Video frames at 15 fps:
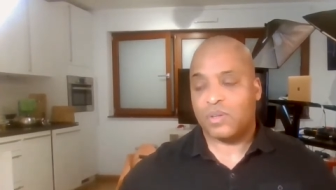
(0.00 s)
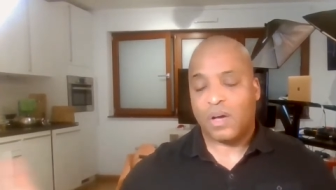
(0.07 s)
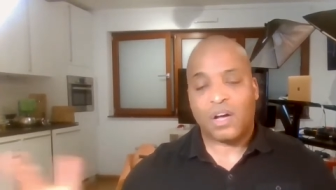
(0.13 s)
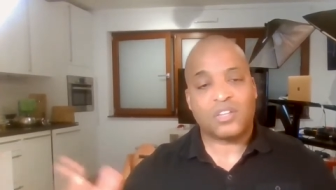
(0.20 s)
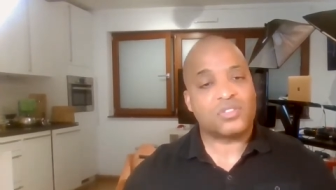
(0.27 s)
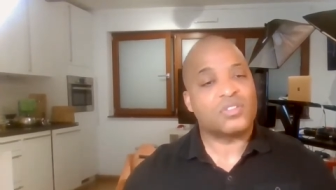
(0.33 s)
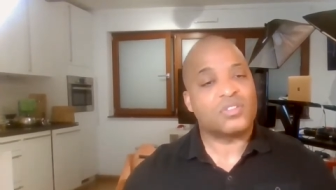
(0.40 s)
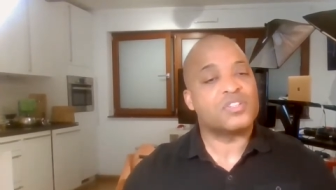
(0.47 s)

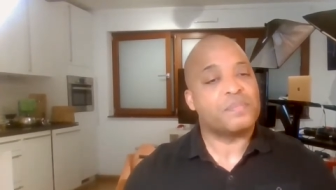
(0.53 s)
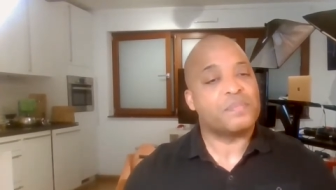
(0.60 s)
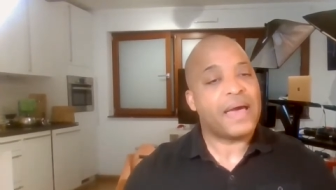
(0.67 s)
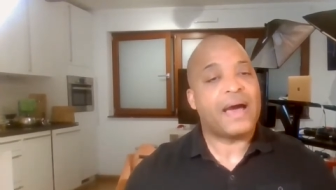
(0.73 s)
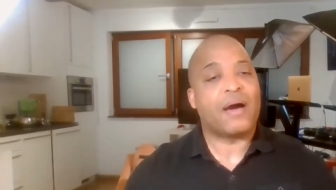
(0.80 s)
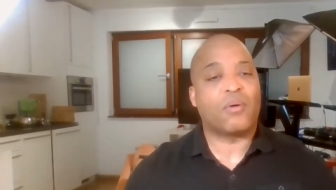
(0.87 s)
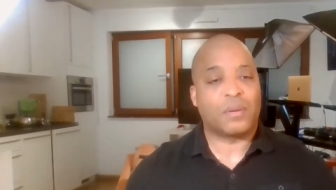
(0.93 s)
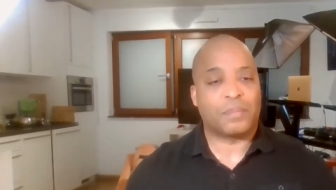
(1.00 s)
also there's
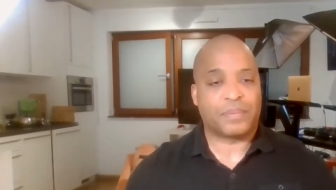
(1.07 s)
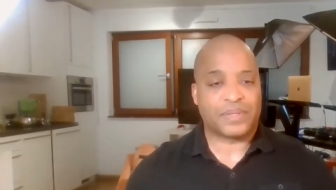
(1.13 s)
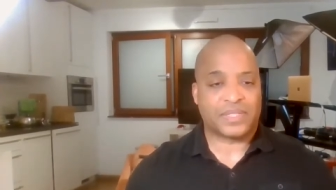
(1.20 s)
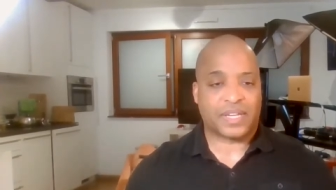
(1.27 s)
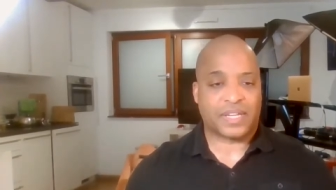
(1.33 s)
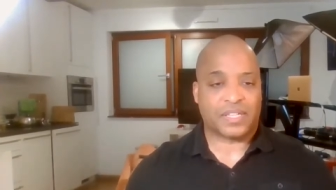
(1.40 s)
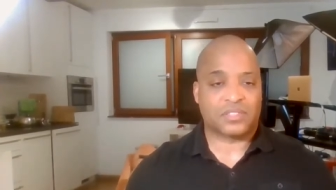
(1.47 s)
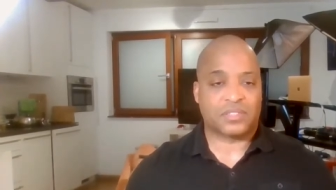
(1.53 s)
malware
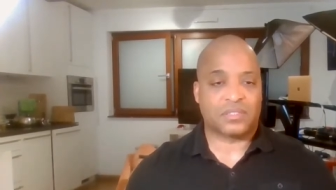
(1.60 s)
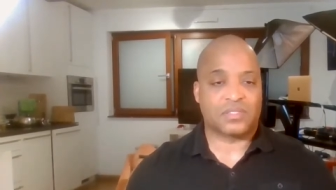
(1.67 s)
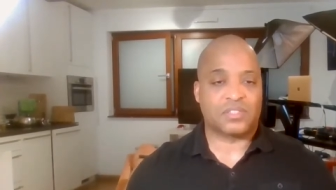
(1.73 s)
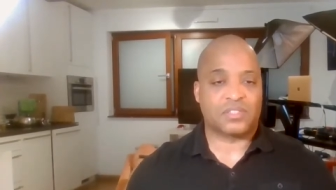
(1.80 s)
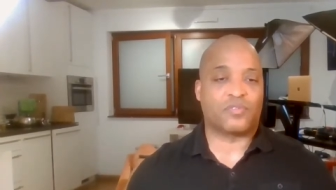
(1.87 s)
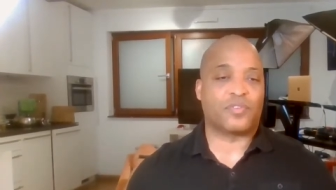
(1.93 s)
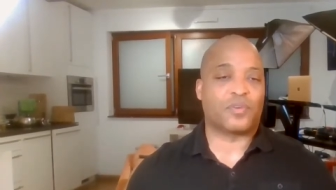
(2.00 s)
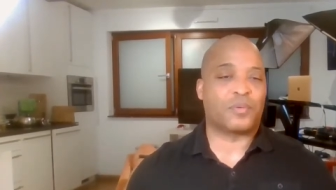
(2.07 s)
protection.
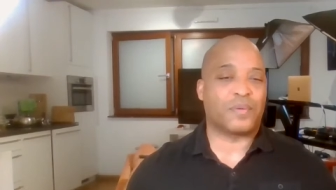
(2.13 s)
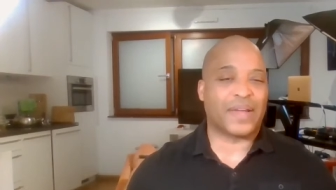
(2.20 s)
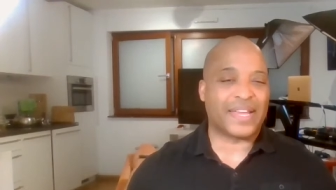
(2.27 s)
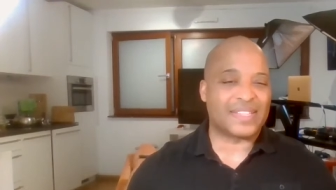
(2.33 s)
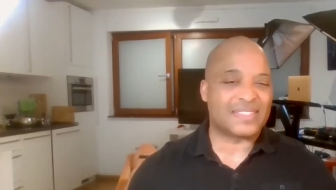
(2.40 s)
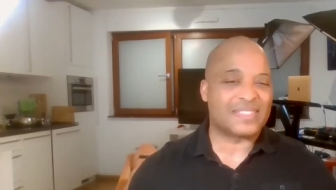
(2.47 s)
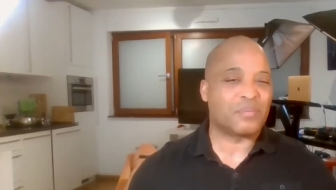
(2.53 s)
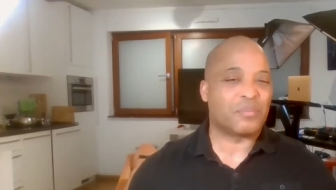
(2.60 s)
So for
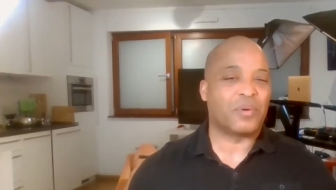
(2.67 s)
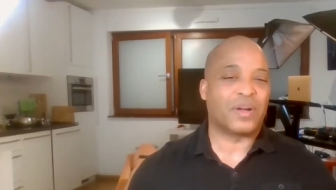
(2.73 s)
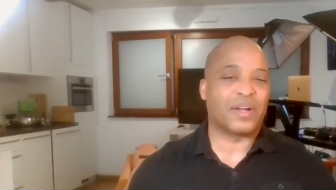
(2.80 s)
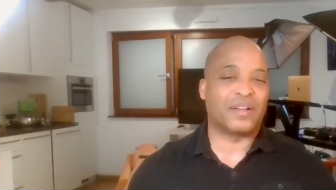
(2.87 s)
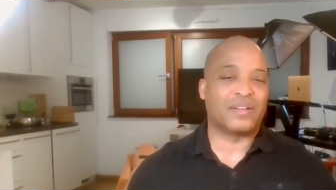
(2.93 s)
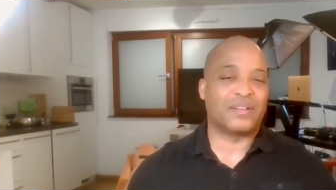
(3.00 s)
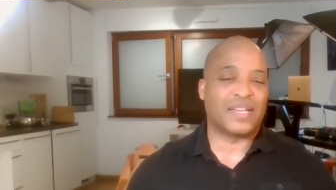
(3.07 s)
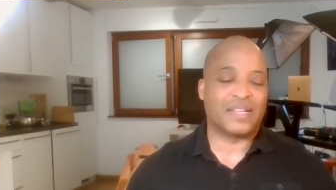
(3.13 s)

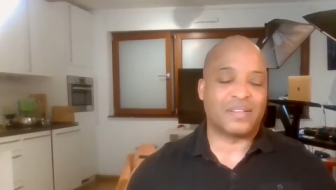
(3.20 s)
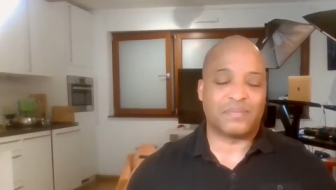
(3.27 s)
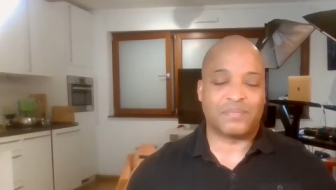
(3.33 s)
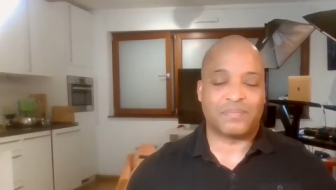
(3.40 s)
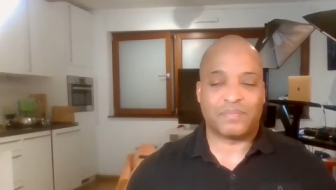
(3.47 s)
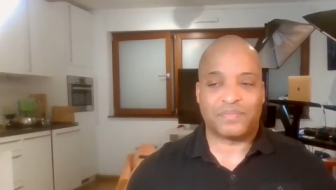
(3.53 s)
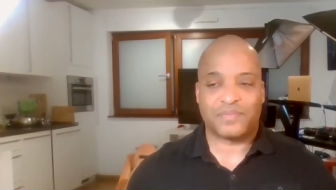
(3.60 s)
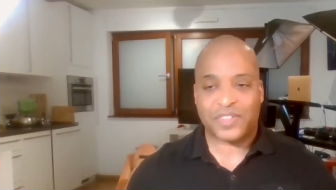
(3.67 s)
ransomware and,
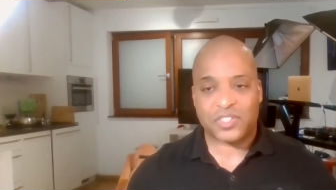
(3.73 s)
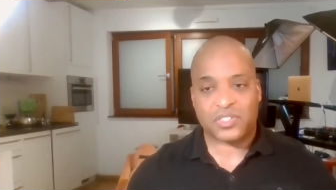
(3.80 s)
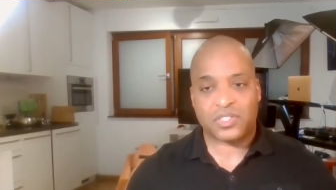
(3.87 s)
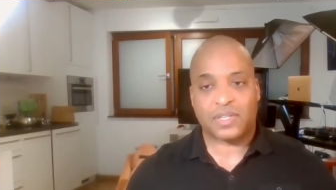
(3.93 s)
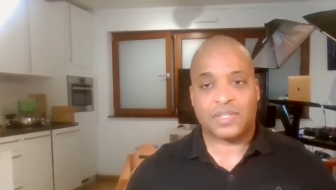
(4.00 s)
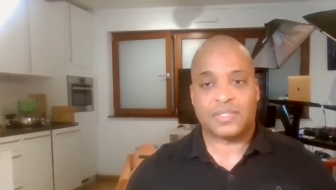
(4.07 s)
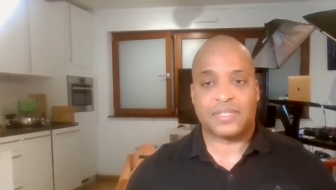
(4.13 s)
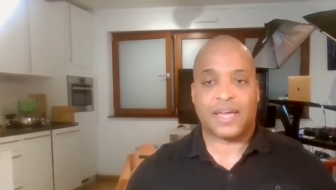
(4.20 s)
and
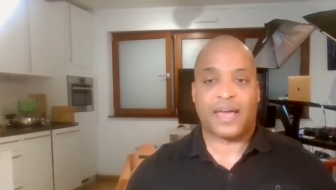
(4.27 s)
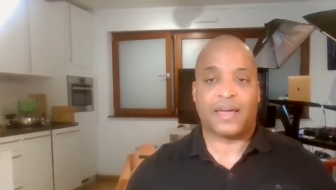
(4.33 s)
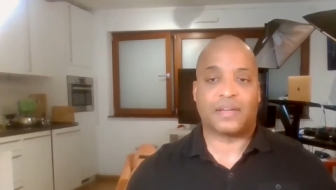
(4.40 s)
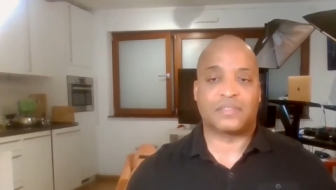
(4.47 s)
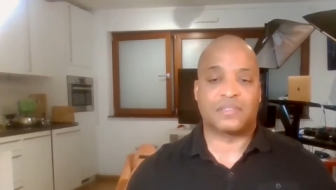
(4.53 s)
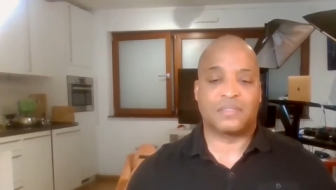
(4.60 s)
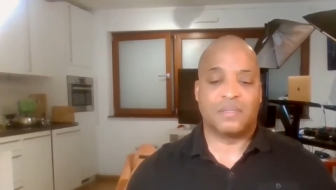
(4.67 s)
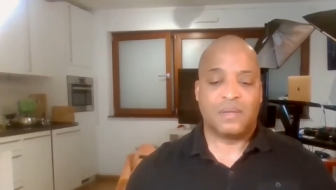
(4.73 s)
phishing
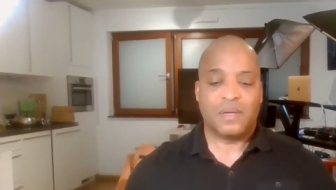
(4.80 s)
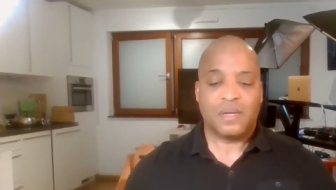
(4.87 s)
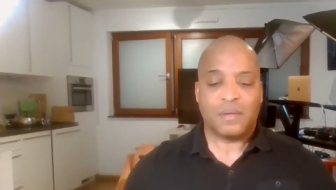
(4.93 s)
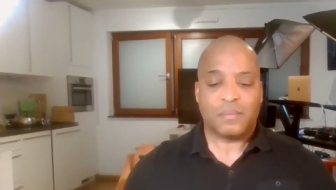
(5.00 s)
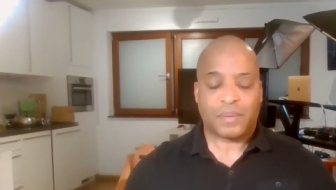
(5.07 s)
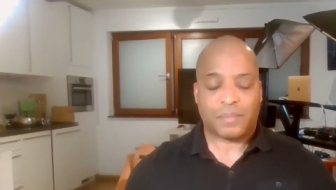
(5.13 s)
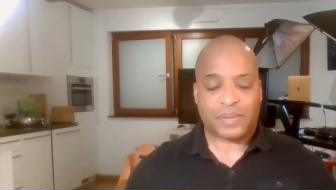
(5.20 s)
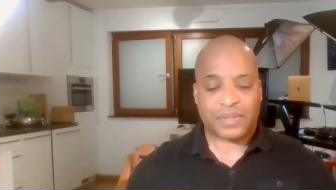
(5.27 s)
attacks,
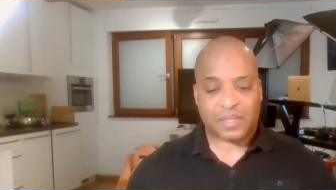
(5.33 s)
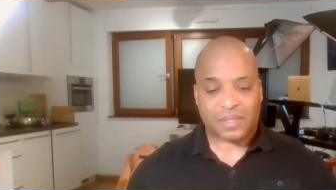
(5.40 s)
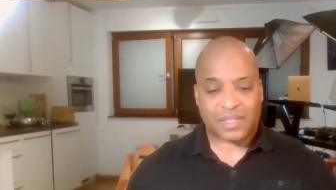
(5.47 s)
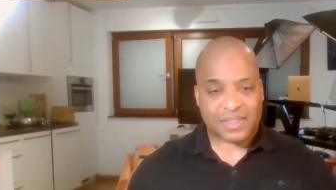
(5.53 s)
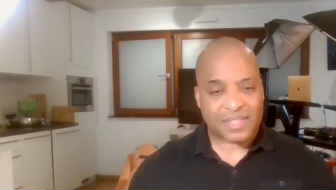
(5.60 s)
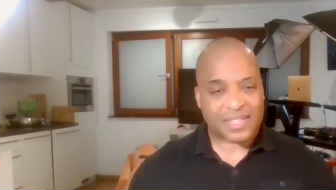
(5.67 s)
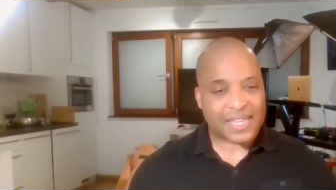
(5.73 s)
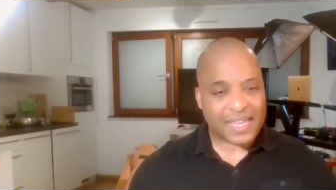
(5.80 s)
but but
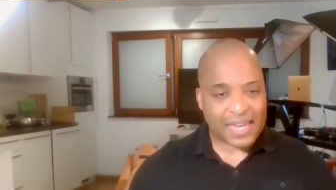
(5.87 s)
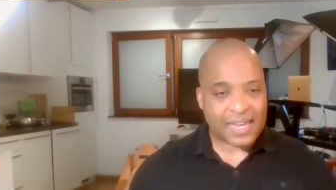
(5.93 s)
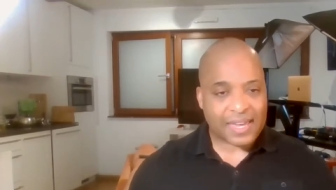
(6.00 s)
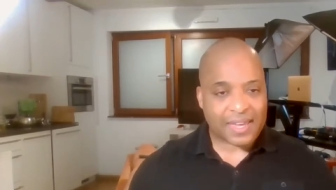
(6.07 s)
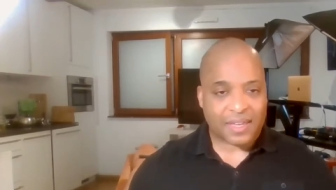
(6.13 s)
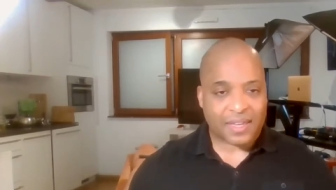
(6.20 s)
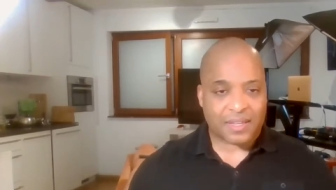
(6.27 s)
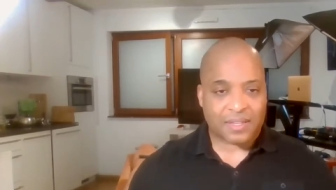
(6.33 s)
the, the
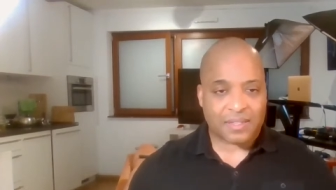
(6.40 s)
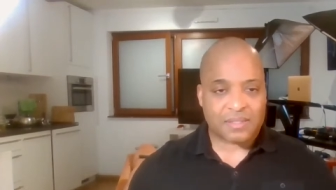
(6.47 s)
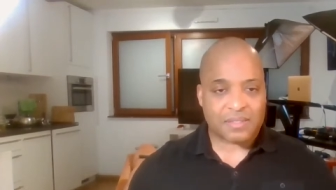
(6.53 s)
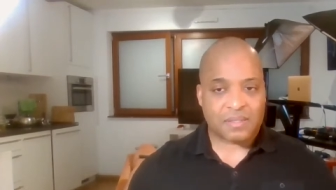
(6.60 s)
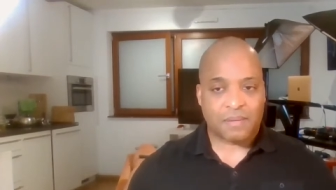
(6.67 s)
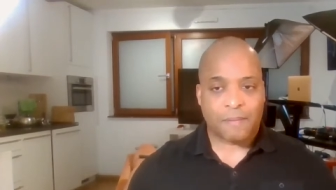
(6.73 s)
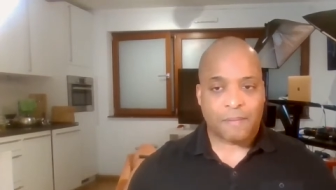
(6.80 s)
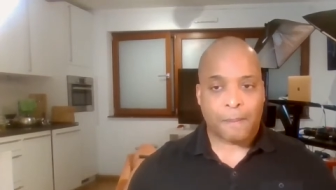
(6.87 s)
key
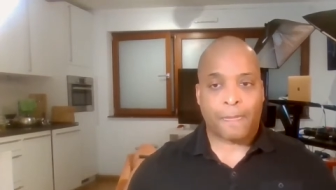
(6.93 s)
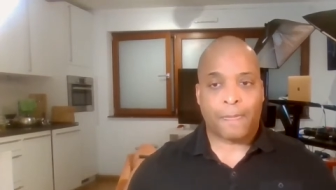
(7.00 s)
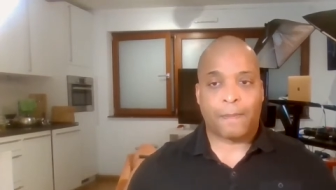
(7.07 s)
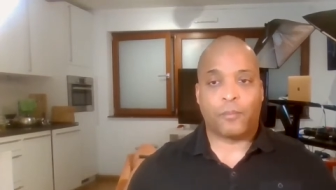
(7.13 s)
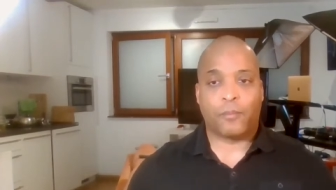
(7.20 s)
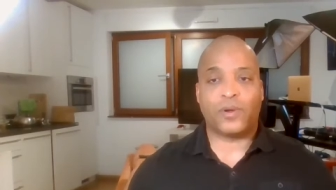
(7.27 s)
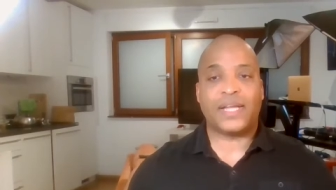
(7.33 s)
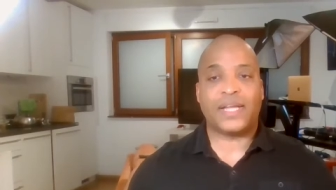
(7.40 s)
is
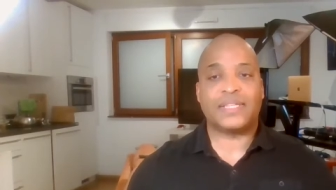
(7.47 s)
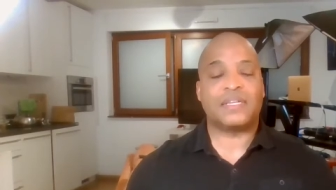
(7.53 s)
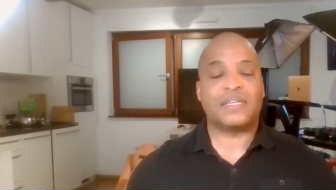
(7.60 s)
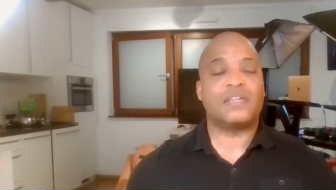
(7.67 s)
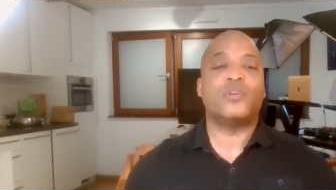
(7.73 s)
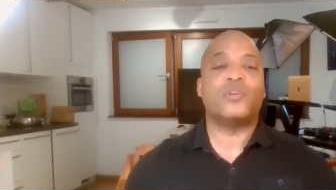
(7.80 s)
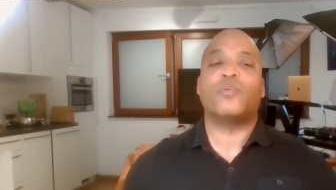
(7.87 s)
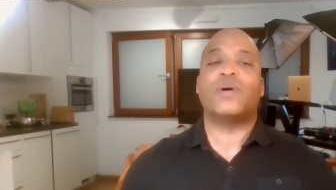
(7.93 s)
we're not
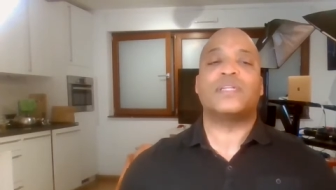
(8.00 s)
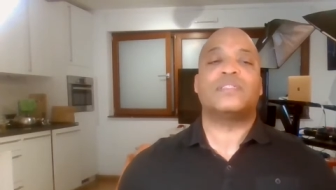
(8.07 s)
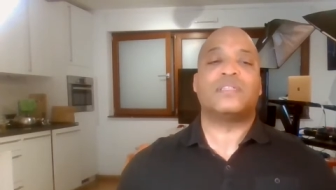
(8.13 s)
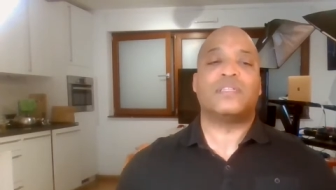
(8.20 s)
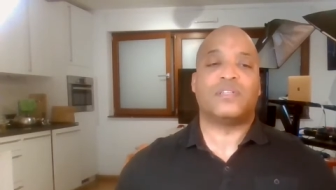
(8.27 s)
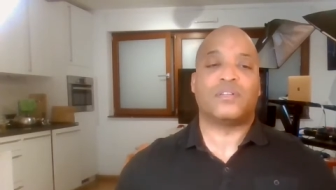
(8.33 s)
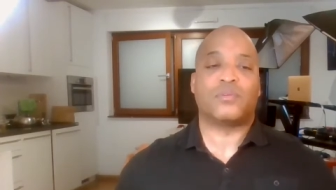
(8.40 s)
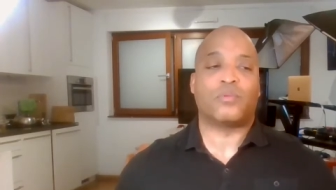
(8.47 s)
telling you what
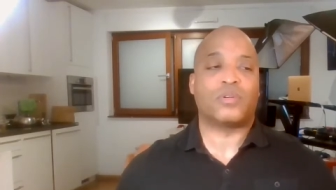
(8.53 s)
to do.